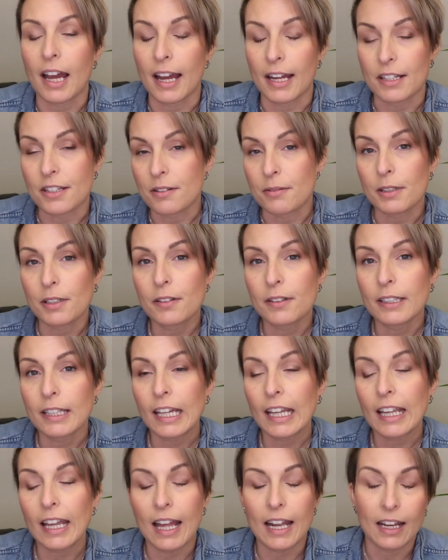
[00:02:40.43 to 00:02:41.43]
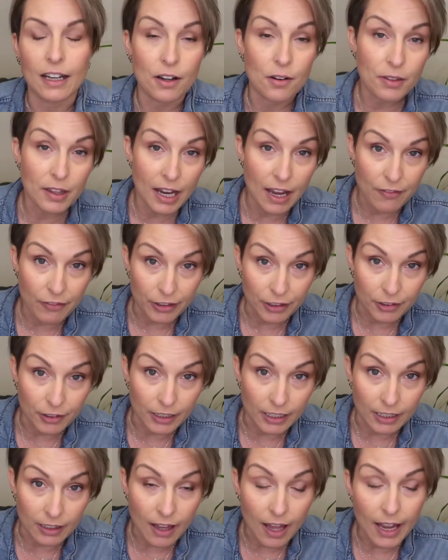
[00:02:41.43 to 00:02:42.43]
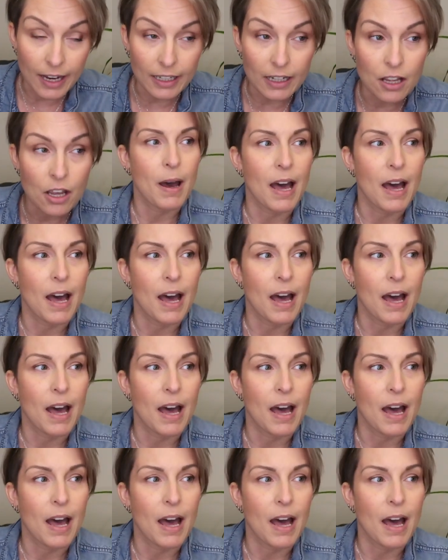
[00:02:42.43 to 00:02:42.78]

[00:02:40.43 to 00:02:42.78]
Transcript: I do acrylic and I know they have an acrylic line,